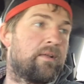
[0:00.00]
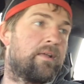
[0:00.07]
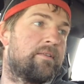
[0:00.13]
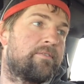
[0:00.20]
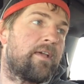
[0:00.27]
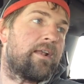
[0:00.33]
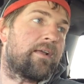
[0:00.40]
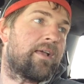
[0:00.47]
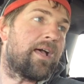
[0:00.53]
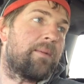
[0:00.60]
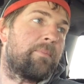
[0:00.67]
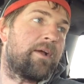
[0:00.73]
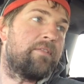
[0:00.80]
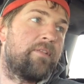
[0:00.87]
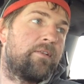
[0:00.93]
inside a
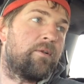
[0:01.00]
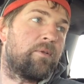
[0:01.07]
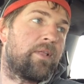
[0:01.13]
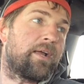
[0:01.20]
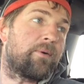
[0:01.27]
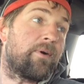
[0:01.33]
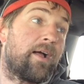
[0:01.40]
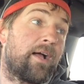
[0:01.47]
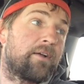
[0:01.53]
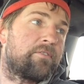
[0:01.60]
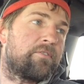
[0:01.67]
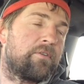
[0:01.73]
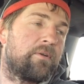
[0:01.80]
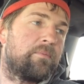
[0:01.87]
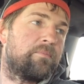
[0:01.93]
combine that don't like rocks.
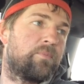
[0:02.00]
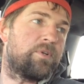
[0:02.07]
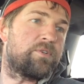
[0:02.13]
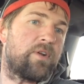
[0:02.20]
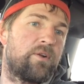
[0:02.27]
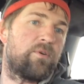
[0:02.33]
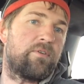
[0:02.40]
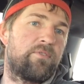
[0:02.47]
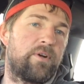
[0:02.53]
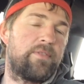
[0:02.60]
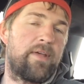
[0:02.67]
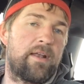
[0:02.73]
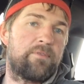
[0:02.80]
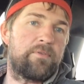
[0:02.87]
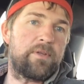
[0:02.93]
So we try to avoid
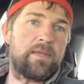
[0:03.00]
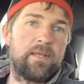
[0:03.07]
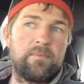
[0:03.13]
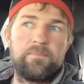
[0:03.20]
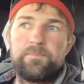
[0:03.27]
that if we can.